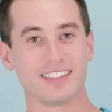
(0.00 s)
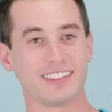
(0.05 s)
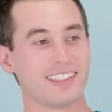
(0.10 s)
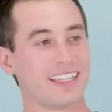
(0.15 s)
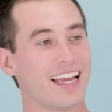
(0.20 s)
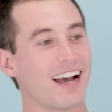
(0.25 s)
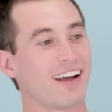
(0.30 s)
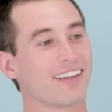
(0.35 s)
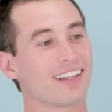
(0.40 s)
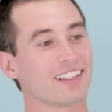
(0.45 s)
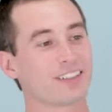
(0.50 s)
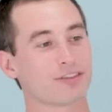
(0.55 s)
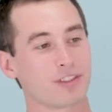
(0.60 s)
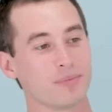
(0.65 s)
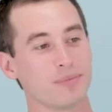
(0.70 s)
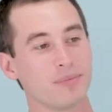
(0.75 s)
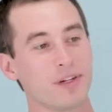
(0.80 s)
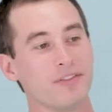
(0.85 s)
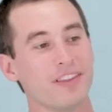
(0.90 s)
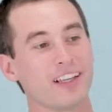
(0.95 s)
Now let's
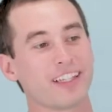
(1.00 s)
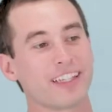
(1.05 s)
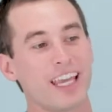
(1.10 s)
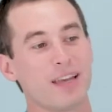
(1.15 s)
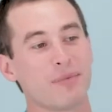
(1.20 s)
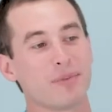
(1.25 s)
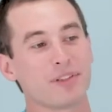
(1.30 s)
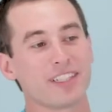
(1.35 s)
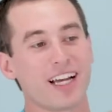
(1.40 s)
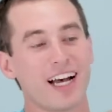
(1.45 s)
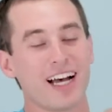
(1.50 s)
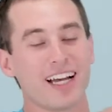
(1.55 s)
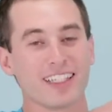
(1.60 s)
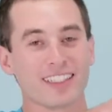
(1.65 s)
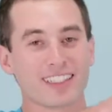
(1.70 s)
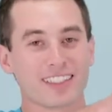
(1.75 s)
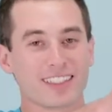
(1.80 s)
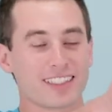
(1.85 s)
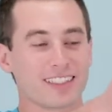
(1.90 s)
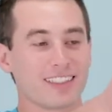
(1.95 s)
remove the cable
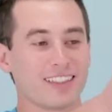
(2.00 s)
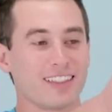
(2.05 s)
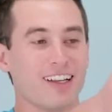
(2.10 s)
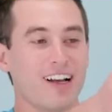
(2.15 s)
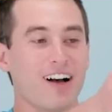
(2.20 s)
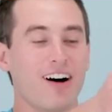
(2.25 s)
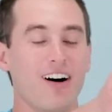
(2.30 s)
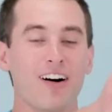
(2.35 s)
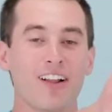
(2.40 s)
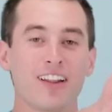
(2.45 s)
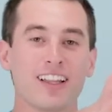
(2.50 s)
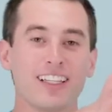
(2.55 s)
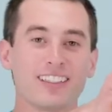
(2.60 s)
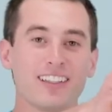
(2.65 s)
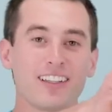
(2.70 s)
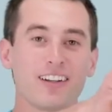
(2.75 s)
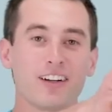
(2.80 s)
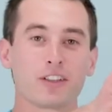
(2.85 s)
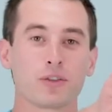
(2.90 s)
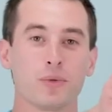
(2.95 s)
ties. All these
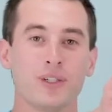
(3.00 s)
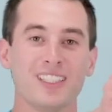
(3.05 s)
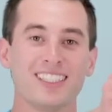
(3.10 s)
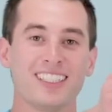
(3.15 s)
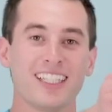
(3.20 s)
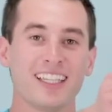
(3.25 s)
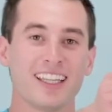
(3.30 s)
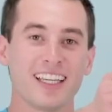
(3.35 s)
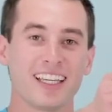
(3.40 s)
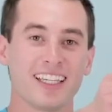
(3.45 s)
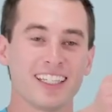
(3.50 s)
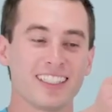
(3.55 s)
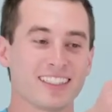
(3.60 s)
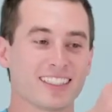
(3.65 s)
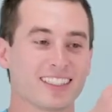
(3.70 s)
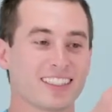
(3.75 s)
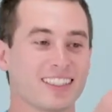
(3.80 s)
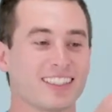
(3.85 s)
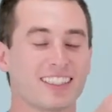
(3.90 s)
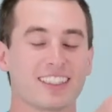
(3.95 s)
little twisty
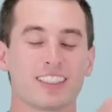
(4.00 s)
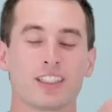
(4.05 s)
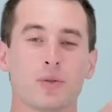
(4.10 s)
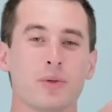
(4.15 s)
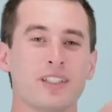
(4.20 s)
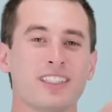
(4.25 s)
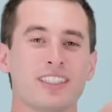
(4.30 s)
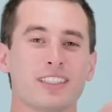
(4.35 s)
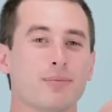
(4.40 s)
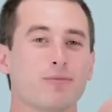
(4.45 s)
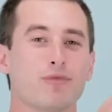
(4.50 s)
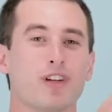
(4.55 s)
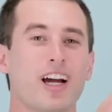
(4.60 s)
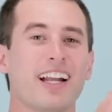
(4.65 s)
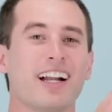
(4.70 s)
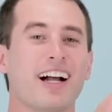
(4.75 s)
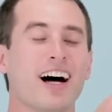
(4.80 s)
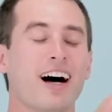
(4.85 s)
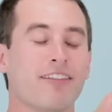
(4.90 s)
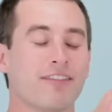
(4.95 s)
thingies, just twist them
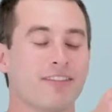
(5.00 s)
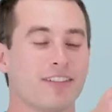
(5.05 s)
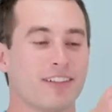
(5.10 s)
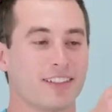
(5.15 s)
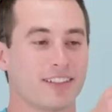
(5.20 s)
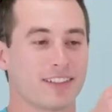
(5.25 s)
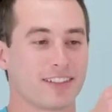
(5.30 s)
right off.